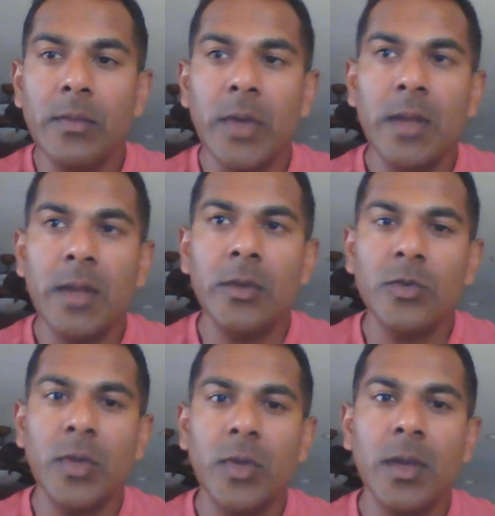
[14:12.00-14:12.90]
When you
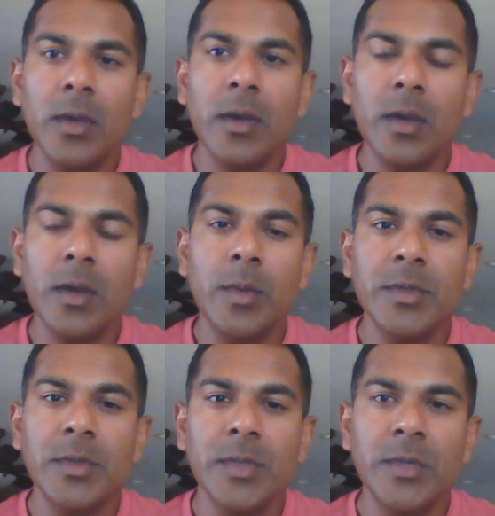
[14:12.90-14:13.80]
drink a
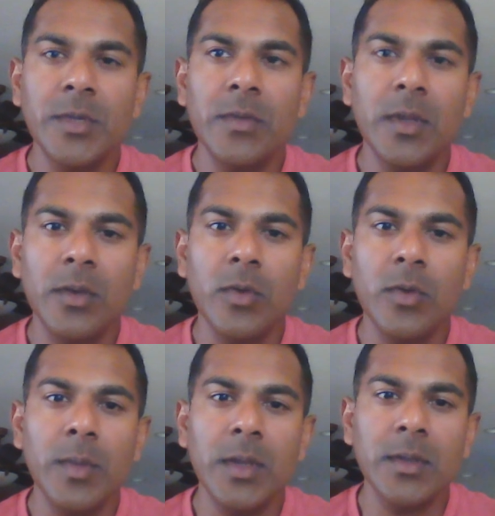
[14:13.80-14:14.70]
couple sips of it, the
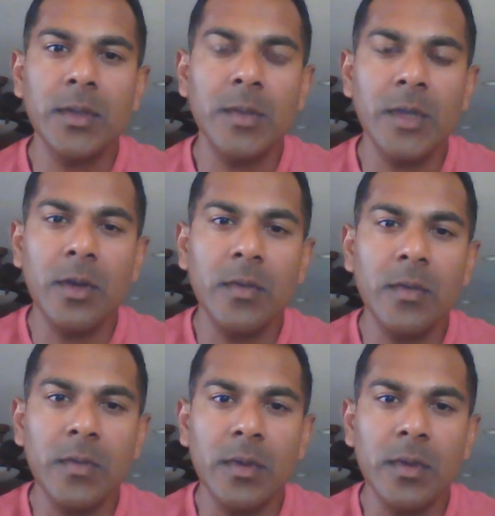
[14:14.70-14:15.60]
creaminess comes out
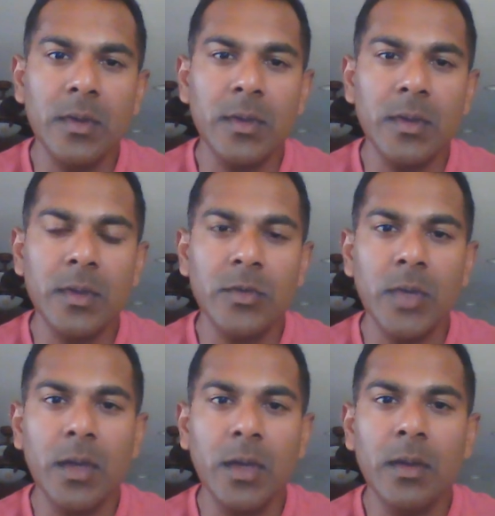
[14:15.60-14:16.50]
of the
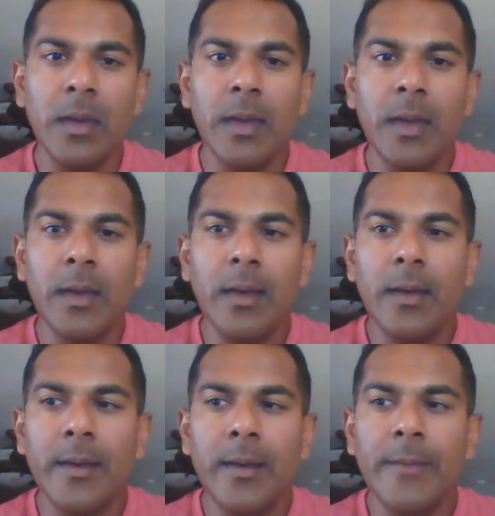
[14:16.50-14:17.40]
drink,
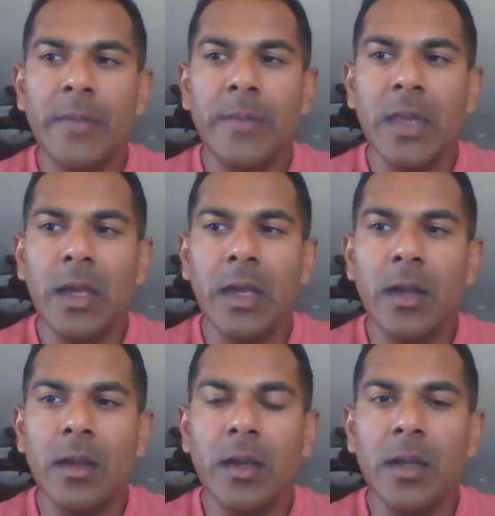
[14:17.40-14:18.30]

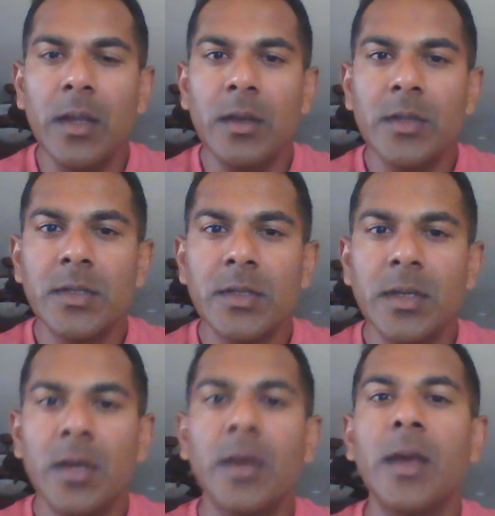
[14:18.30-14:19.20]
and it does
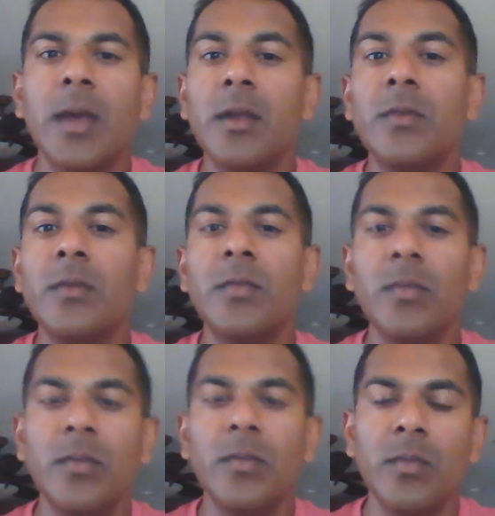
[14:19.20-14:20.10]
kind of
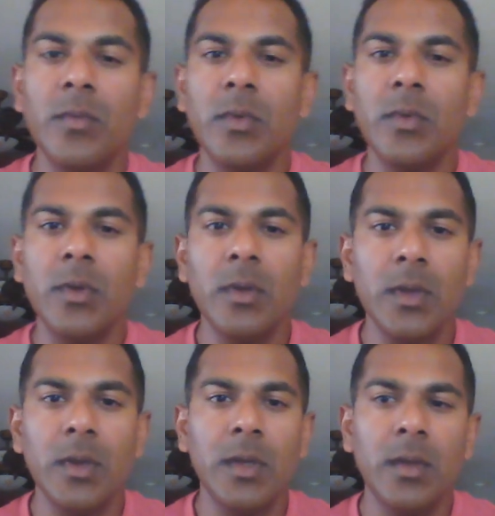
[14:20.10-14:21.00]

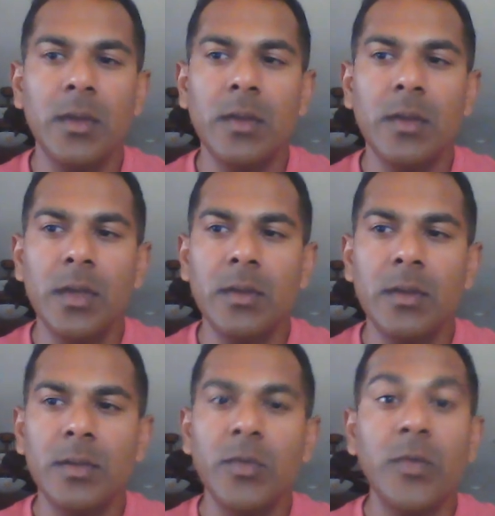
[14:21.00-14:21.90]

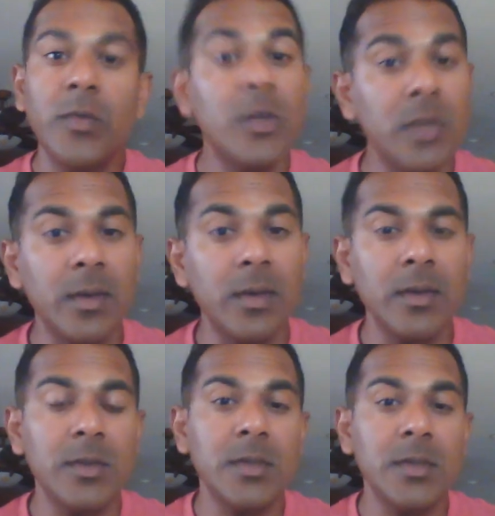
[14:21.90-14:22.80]
it's refreshing,
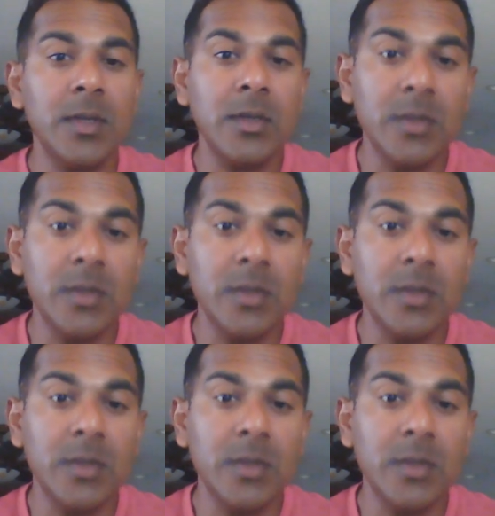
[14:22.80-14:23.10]
I should say.